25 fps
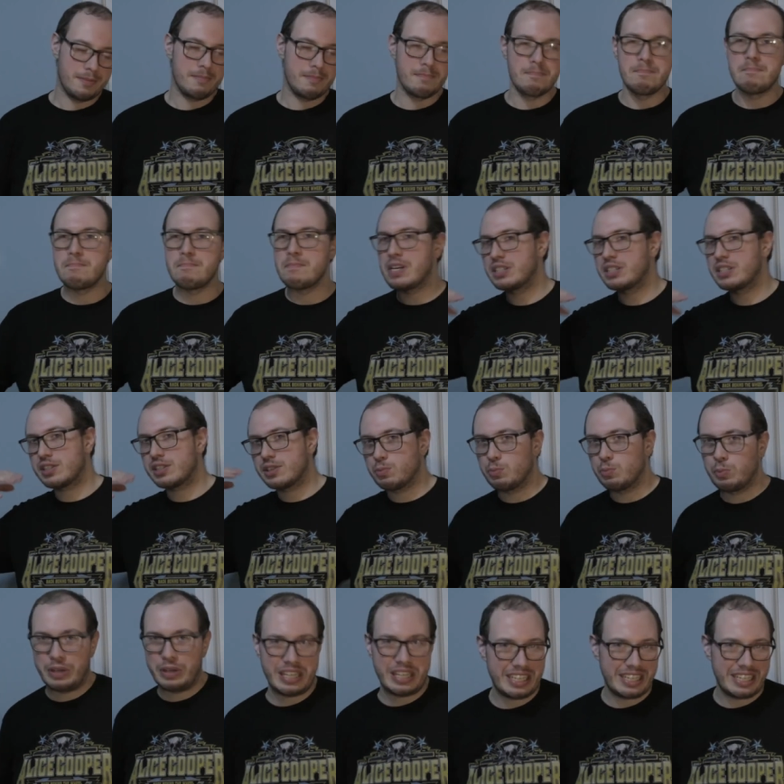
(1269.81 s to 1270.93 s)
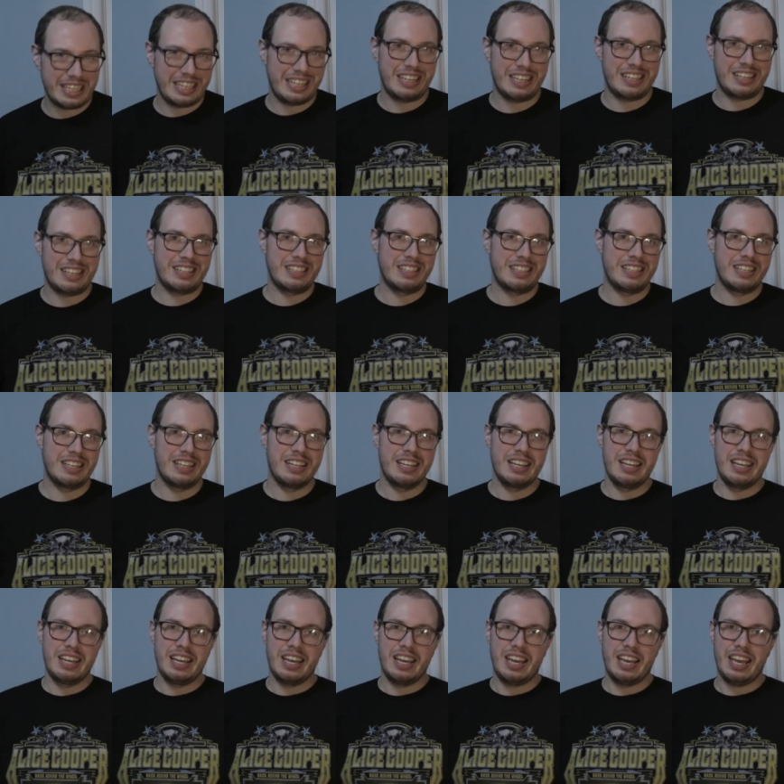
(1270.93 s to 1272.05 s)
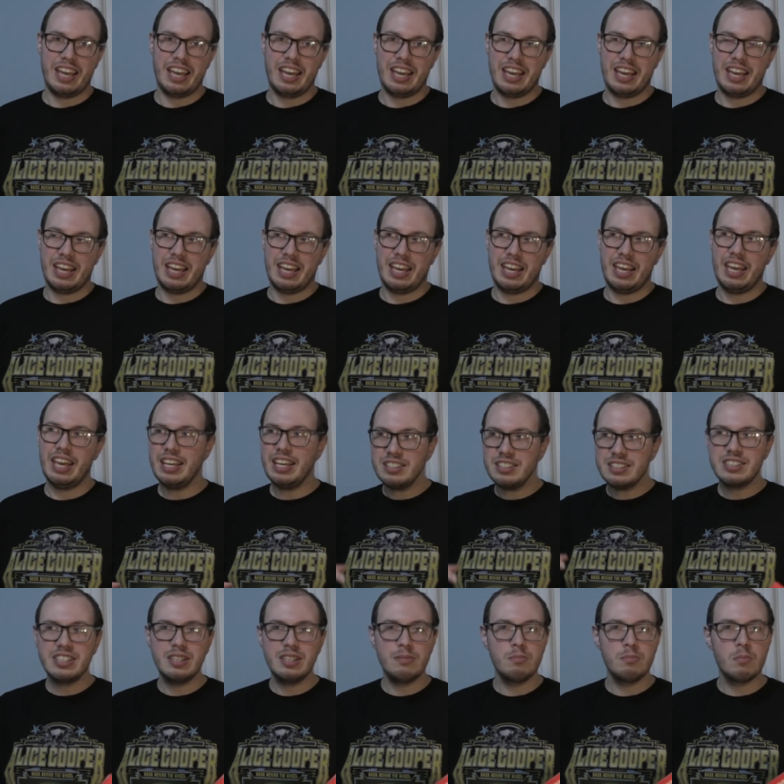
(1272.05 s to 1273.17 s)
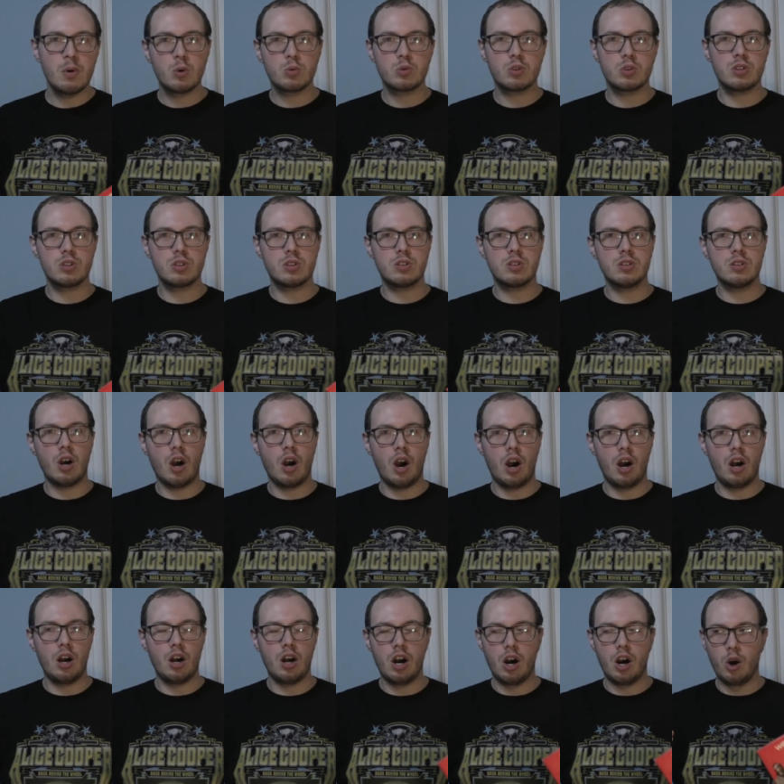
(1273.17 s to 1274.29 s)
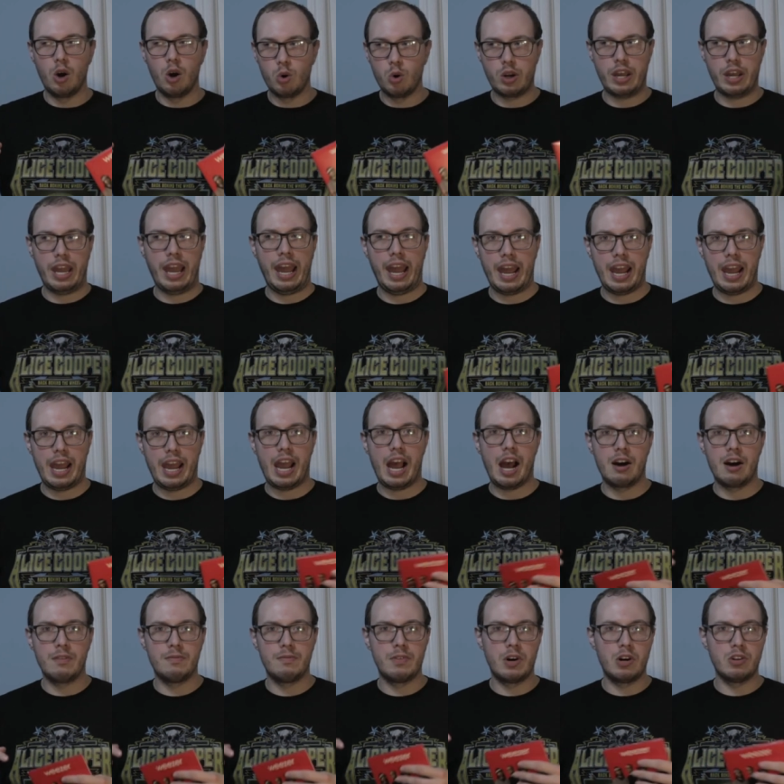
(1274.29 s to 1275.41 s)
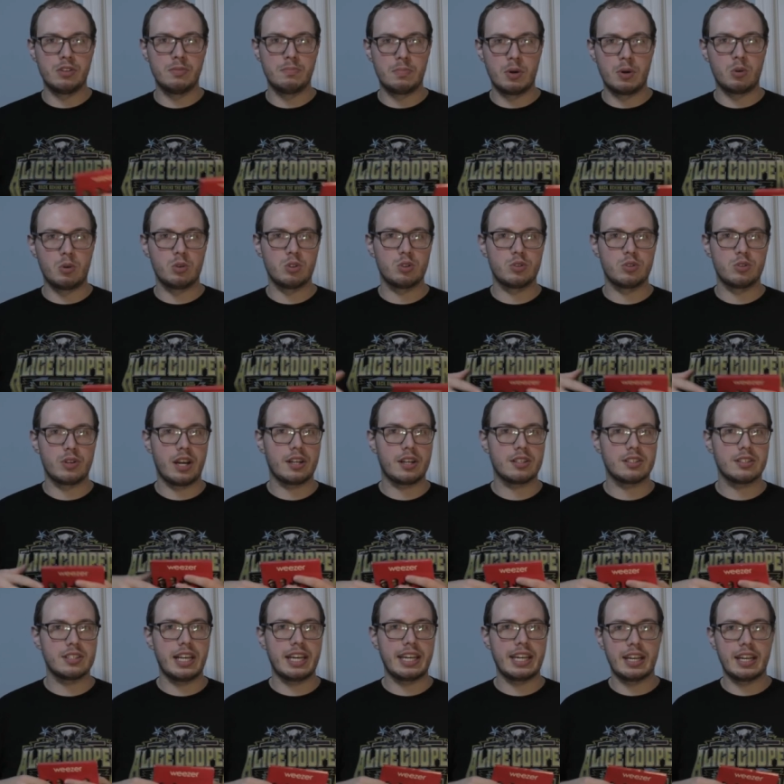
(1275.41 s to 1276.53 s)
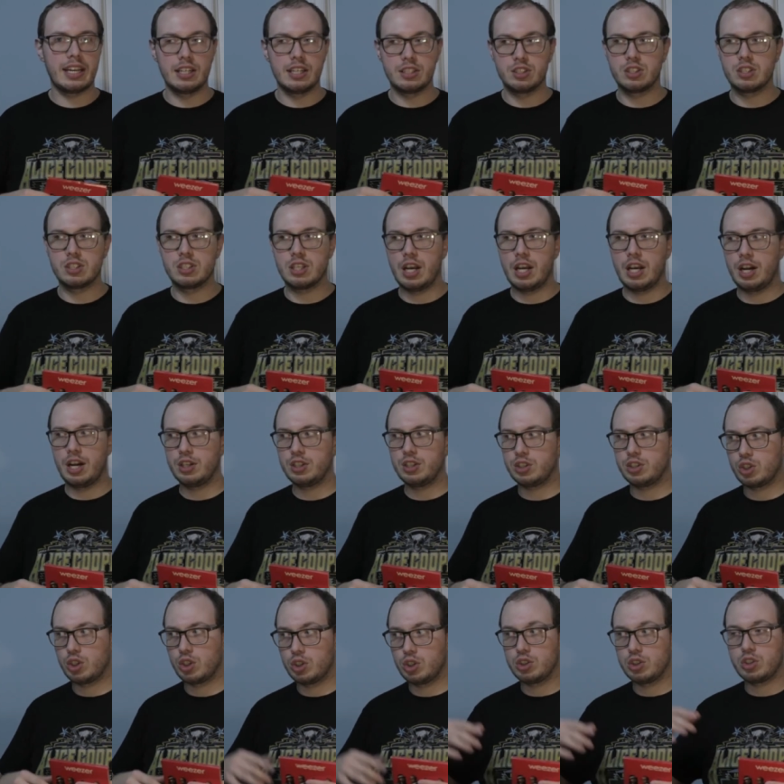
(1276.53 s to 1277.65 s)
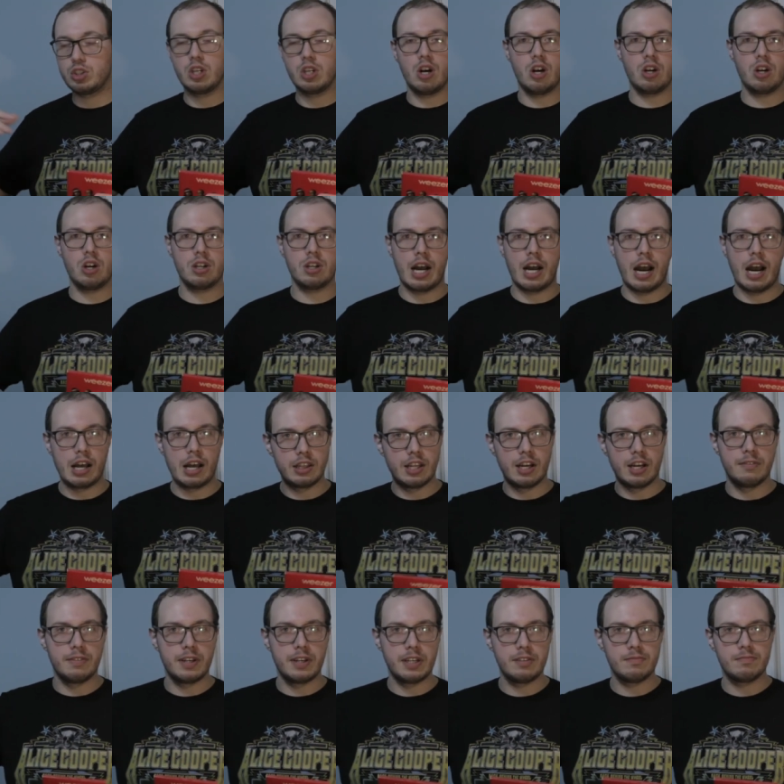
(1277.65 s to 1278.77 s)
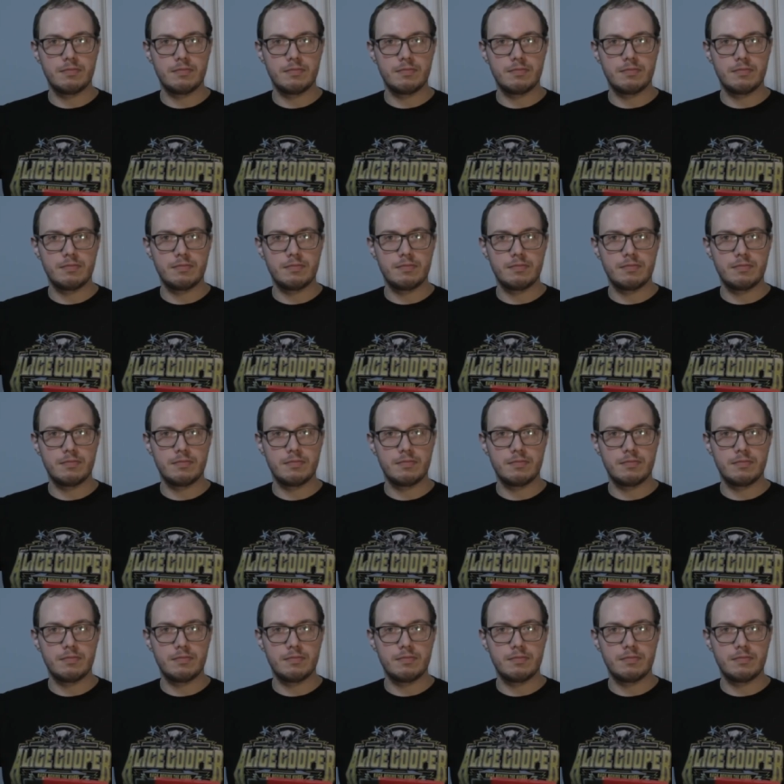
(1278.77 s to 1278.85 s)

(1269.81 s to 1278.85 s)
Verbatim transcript: Miss Sweeney is the most okay of all the bonus tracks. Like, it's, uh, it's a good song. I love it.